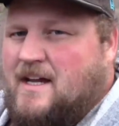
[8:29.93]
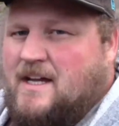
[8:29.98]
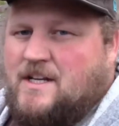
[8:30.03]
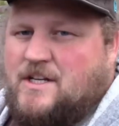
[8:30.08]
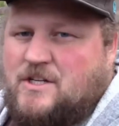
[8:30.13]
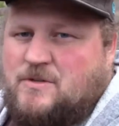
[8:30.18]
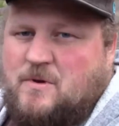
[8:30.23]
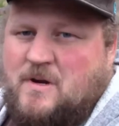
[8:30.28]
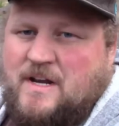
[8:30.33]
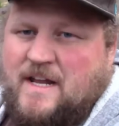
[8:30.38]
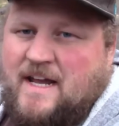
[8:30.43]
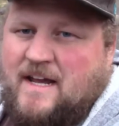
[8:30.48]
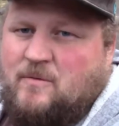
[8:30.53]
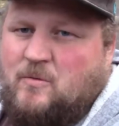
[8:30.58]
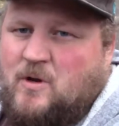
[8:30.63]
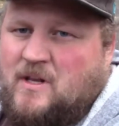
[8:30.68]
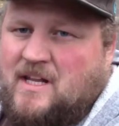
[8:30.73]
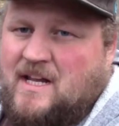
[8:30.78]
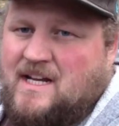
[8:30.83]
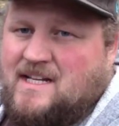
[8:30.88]
Just wanted to add
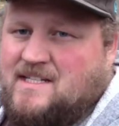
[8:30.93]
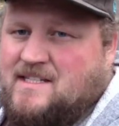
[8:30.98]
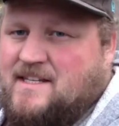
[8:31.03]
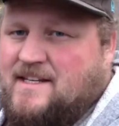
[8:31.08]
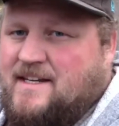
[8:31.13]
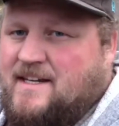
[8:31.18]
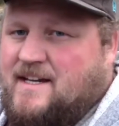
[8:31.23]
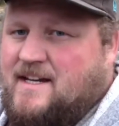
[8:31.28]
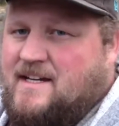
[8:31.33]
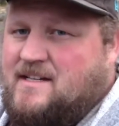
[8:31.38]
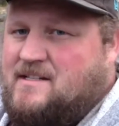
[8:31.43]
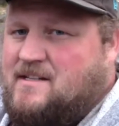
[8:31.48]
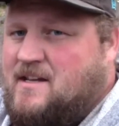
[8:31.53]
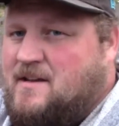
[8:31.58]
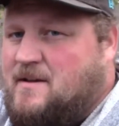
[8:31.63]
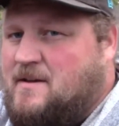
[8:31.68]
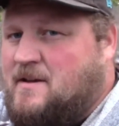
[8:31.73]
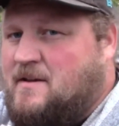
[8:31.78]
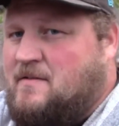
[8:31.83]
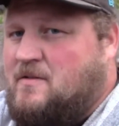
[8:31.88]
one last thing, guys,
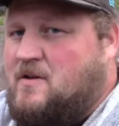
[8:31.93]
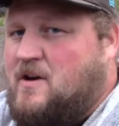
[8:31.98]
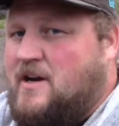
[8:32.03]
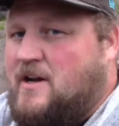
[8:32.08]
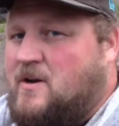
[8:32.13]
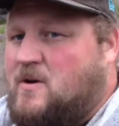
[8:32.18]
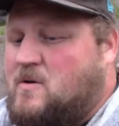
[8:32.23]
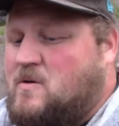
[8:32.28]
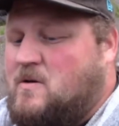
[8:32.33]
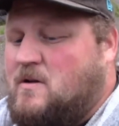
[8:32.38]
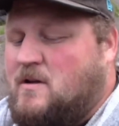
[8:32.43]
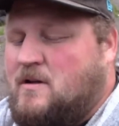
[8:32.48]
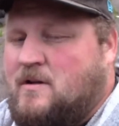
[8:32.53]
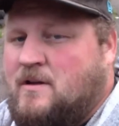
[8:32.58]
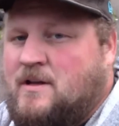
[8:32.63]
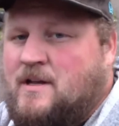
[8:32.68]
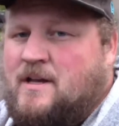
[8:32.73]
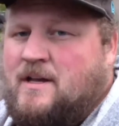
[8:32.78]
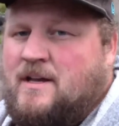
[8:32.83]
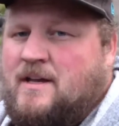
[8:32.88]
before I go.
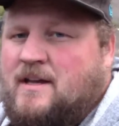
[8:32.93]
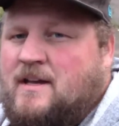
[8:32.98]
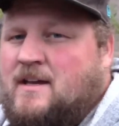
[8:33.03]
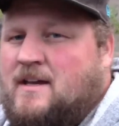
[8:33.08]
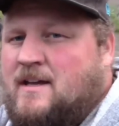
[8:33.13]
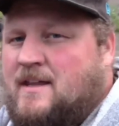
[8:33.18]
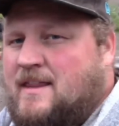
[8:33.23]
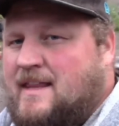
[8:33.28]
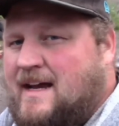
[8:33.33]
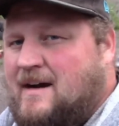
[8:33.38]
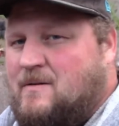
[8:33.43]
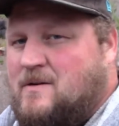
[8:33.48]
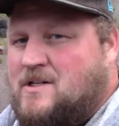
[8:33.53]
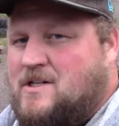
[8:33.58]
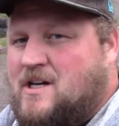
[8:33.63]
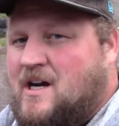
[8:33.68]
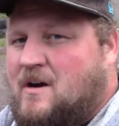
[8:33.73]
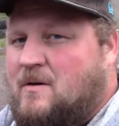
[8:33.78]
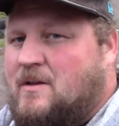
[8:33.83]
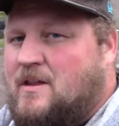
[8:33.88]
That was
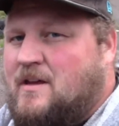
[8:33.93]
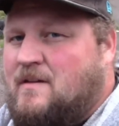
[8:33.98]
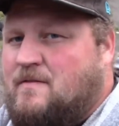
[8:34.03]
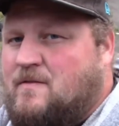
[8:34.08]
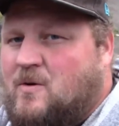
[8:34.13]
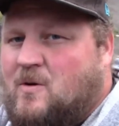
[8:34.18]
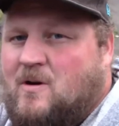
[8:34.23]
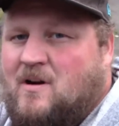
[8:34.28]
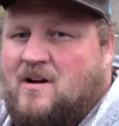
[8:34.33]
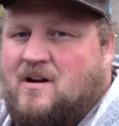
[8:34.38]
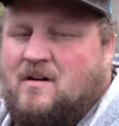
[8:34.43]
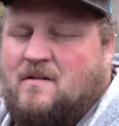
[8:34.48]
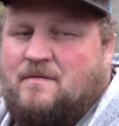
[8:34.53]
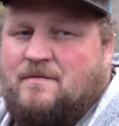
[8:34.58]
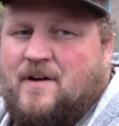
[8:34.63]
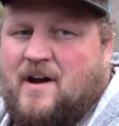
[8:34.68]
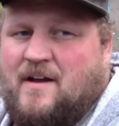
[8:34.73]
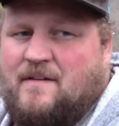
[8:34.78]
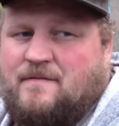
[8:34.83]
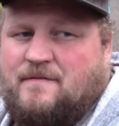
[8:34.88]
shot with a
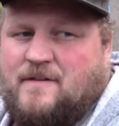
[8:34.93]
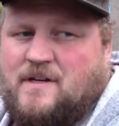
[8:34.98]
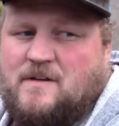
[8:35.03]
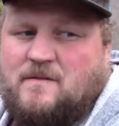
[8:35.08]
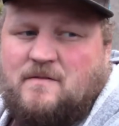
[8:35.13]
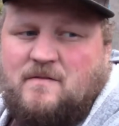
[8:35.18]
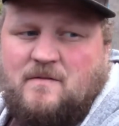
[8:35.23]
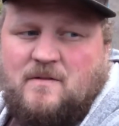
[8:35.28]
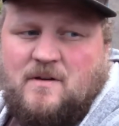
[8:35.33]
405 feet